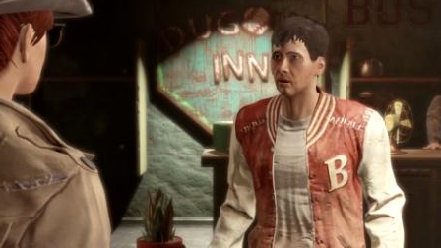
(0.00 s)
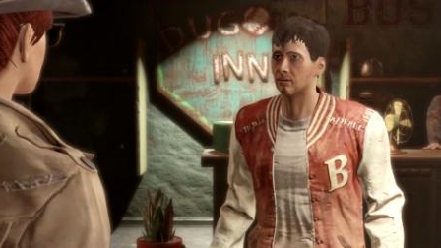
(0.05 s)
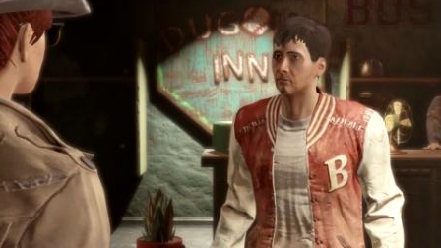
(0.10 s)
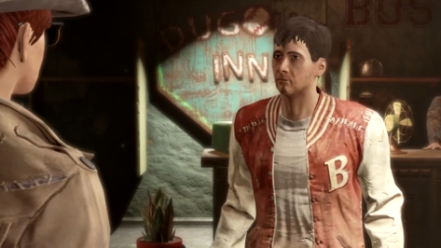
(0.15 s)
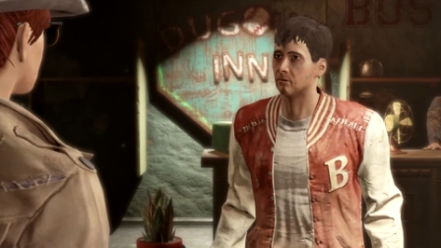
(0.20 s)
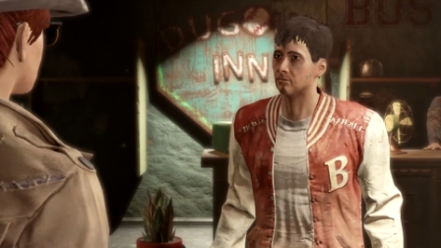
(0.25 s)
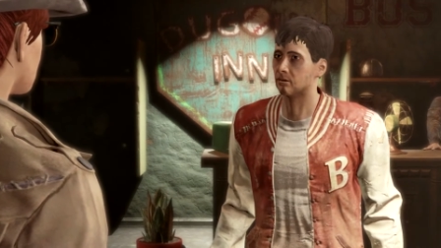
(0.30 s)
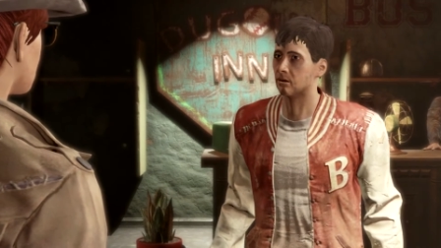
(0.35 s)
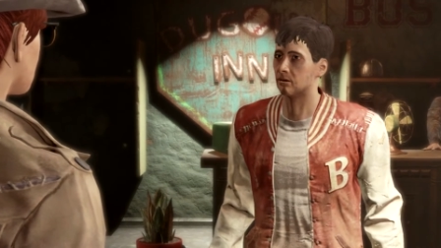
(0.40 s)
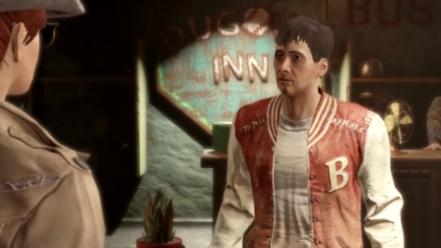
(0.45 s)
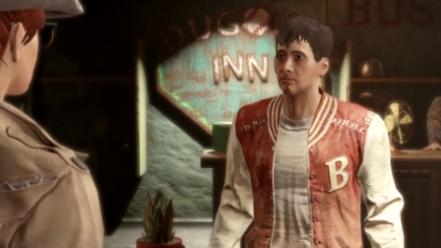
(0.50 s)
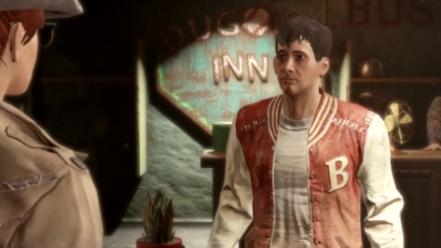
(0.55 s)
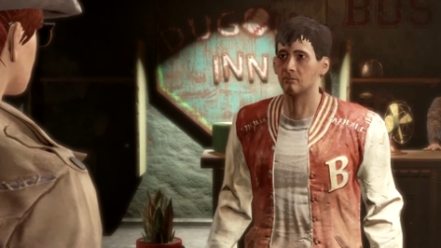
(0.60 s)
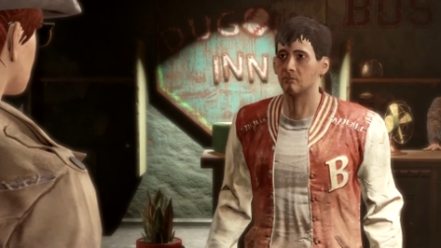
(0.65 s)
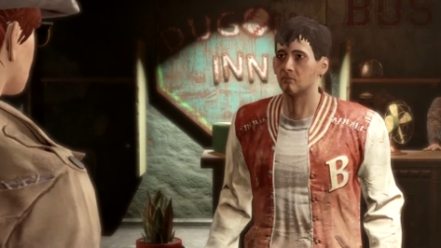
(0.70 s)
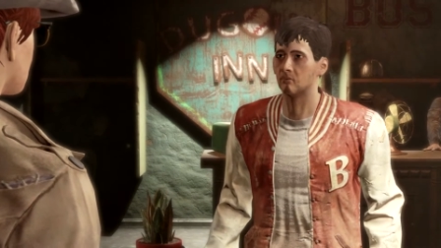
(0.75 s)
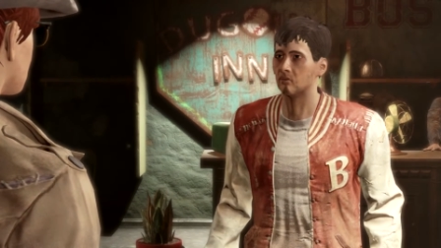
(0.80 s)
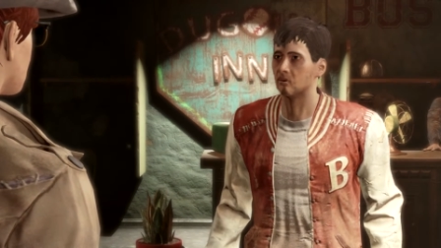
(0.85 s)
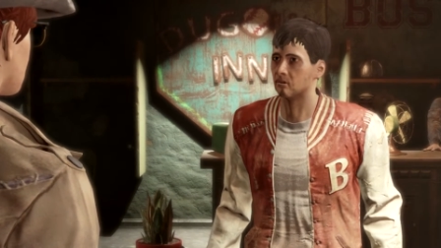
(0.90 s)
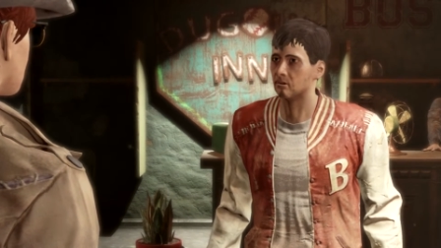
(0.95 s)
I didn't ask
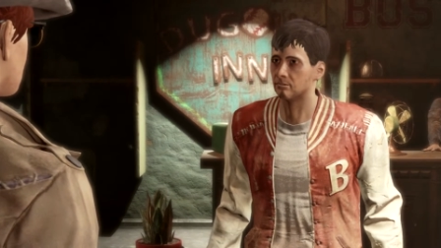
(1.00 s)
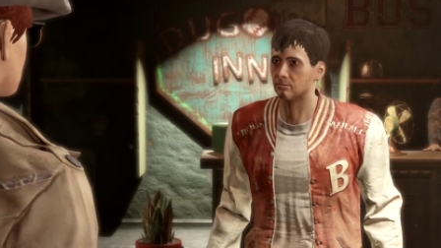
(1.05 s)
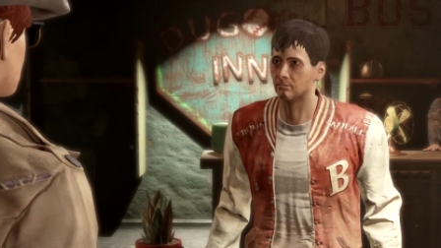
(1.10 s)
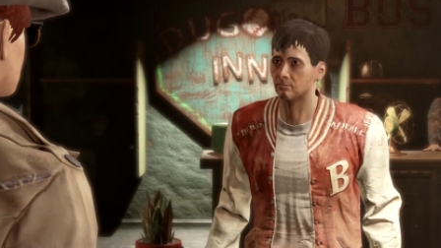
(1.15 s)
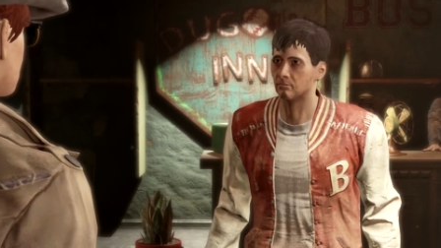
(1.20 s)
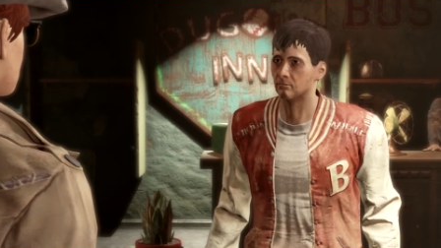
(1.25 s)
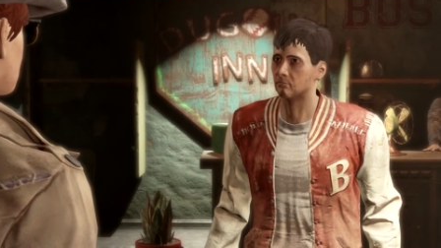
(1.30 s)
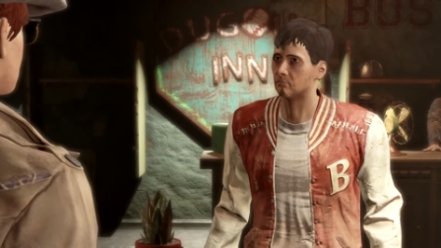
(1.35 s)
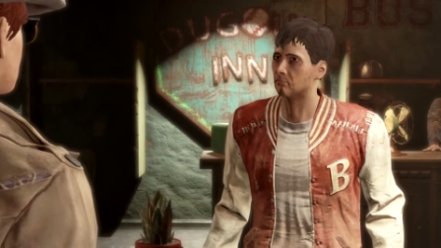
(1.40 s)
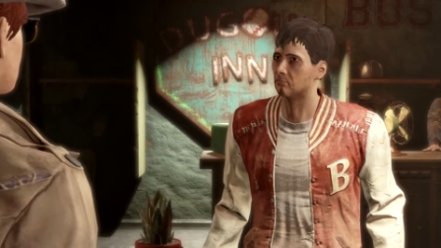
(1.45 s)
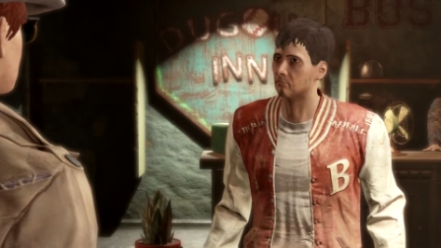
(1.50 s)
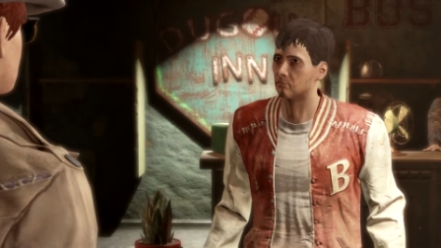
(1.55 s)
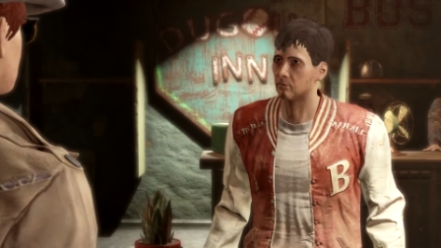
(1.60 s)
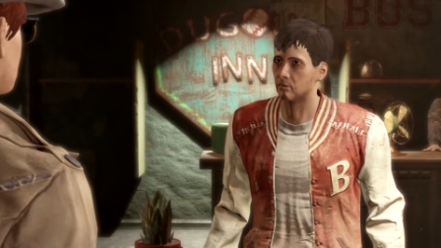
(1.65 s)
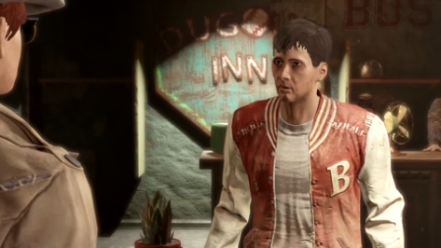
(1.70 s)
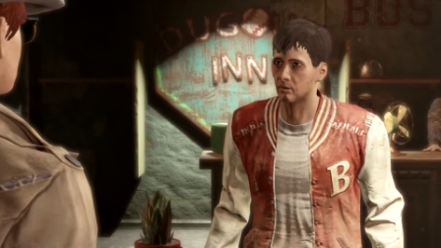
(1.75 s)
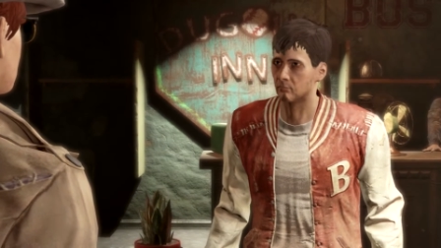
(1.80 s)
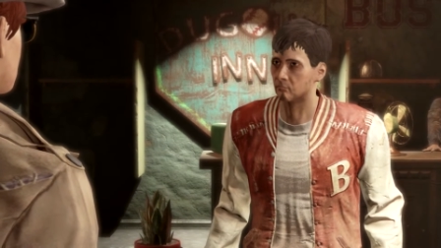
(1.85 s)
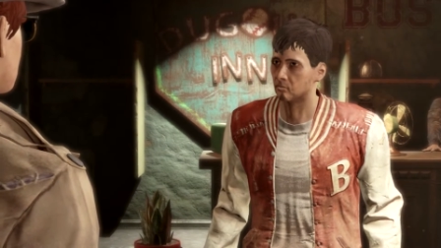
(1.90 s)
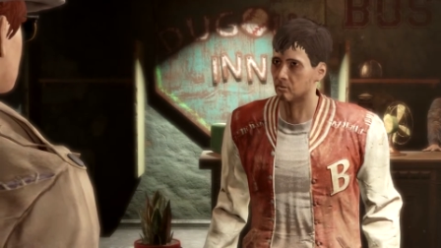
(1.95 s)
for this.
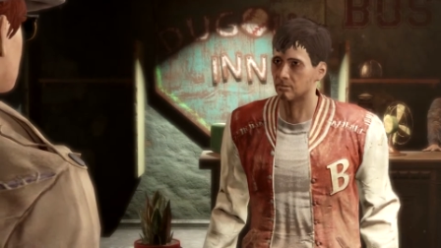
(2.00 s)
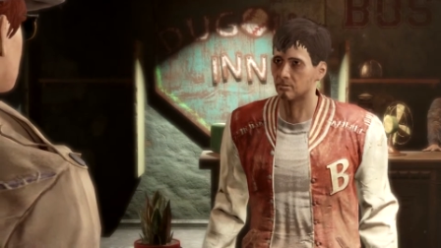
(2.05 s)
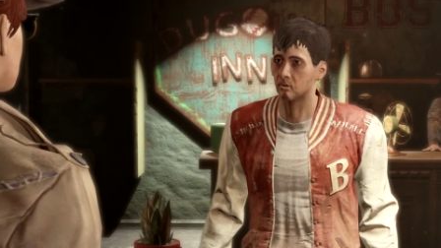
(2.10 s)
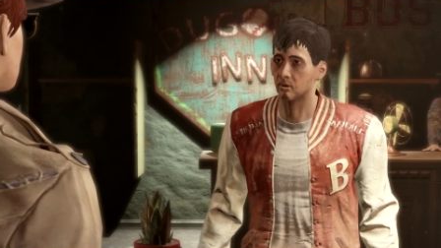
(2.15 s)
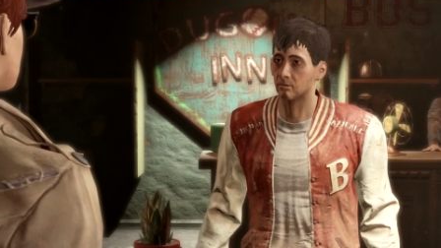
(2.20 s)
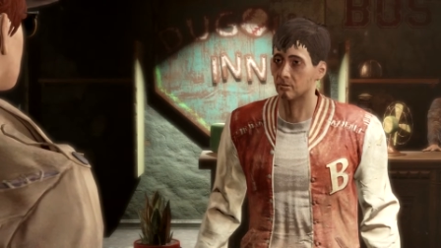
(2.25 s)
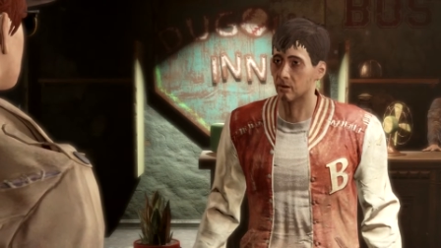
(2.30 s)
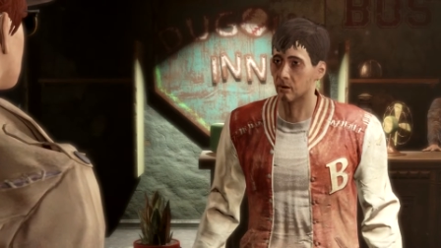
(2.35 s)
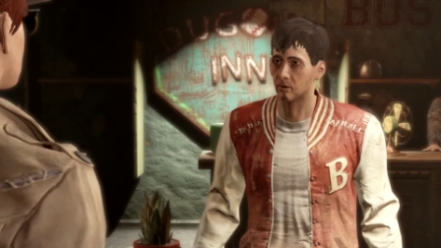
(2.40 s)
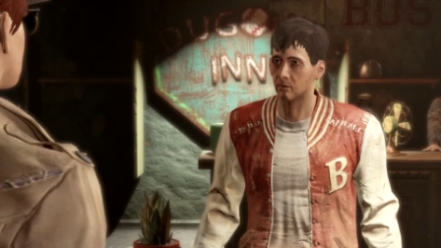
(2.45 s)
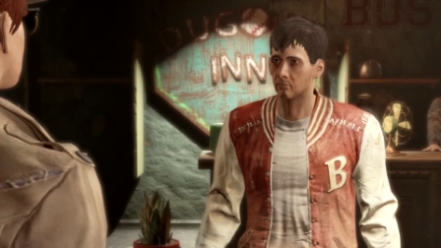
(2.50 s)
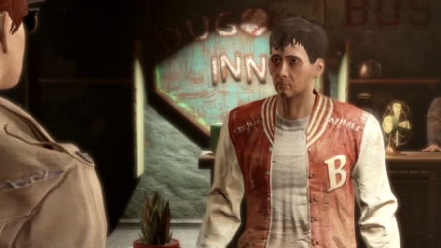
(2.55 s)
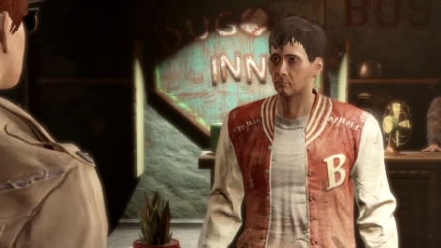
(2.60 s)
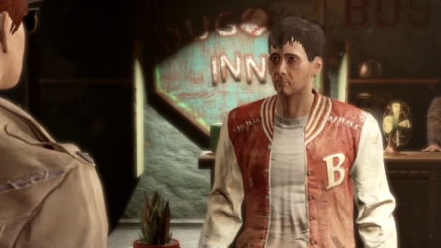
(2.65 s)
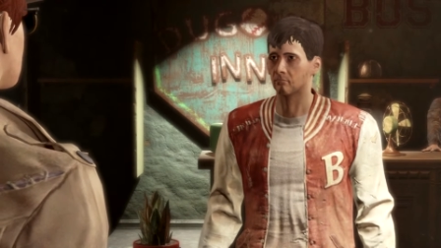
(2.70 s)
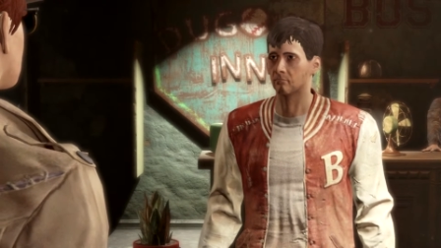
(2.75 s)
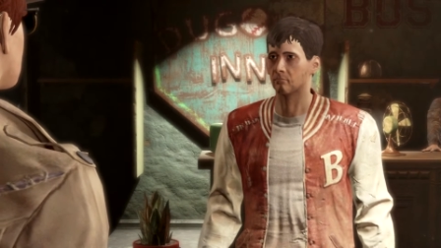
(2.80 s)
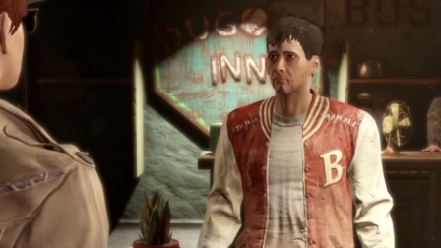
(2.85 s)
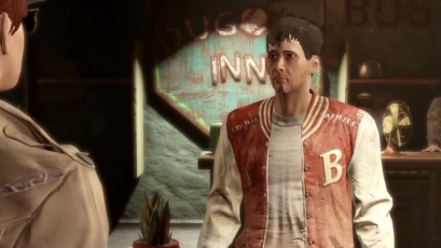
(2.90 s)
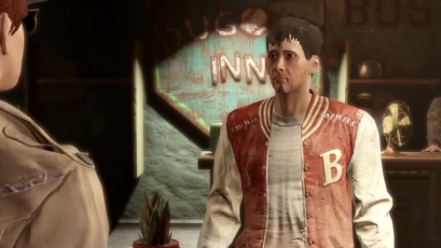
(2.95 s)
I'm just trying to
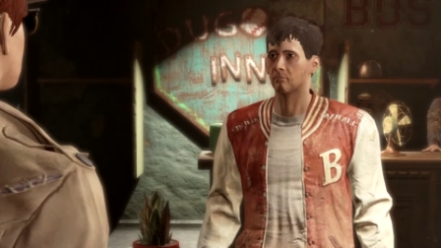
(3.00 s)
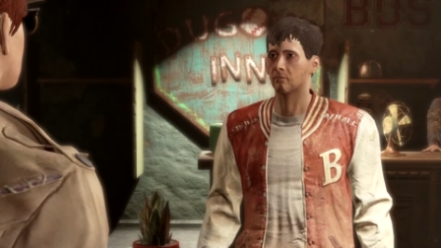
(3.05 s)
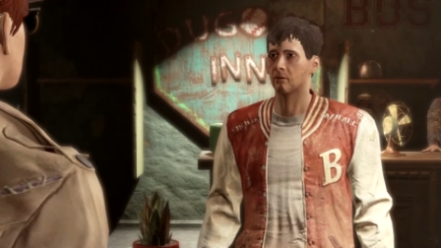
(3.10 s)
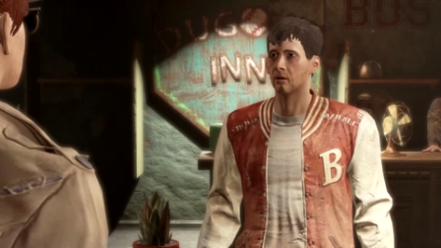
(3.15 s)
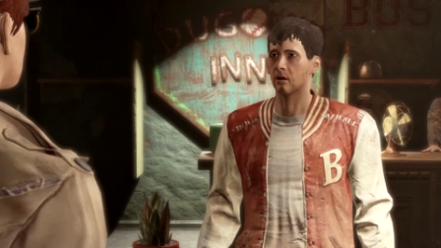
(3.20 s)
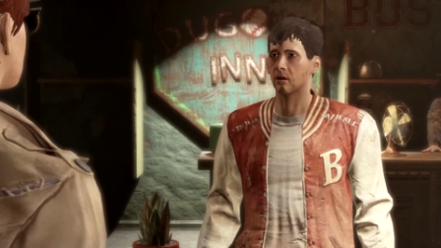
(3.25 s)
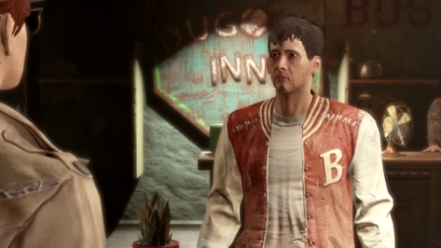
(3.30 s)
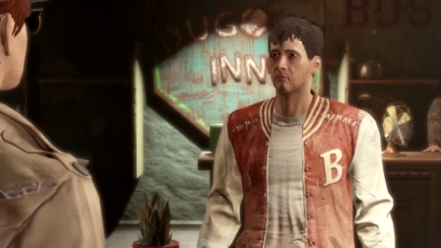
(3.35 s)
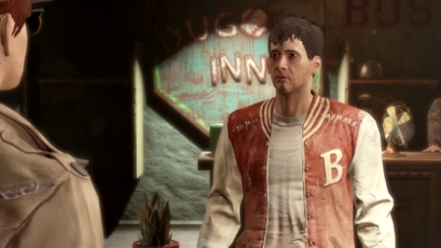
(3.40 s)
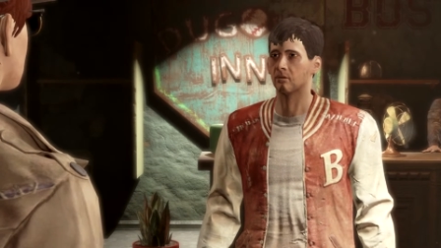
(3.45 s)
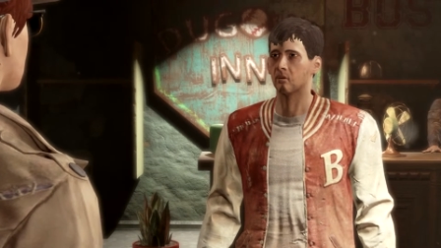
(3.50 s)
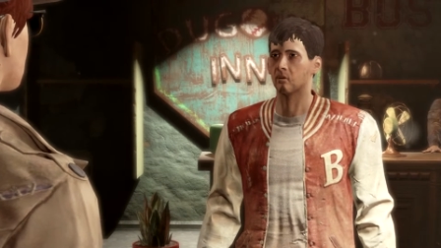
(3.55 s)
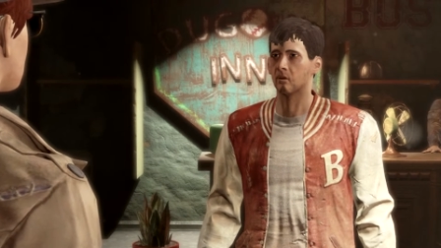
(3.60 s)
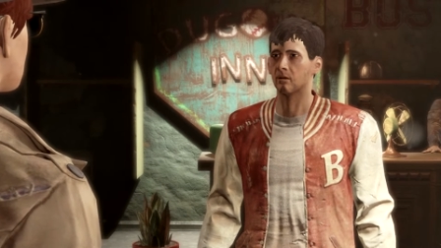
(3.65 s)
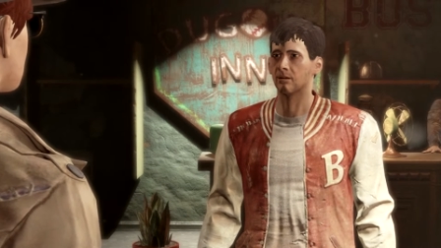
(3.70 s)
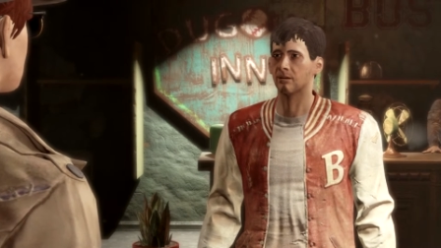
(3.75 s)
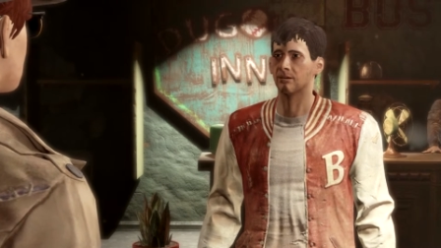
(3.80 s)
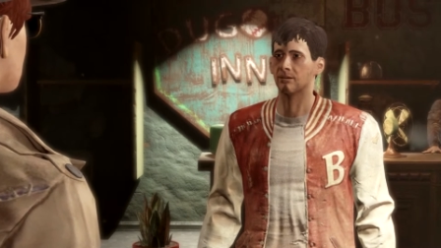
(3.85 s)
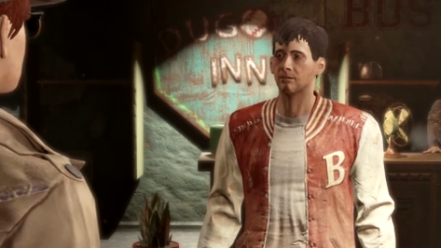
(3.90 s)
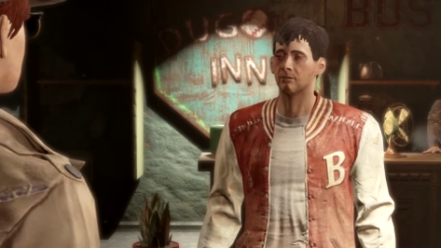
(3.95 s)
have a
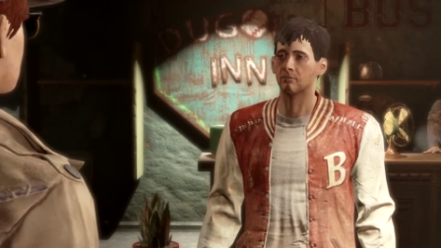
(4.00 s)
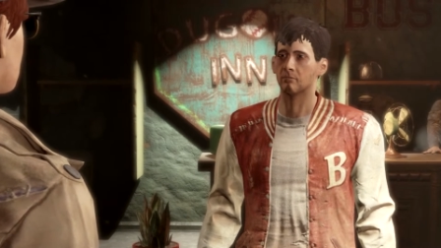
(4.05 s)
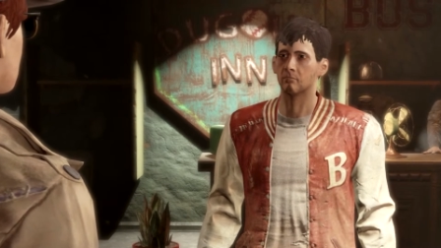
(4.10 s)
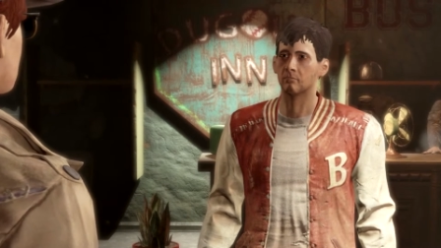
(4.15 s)
drink.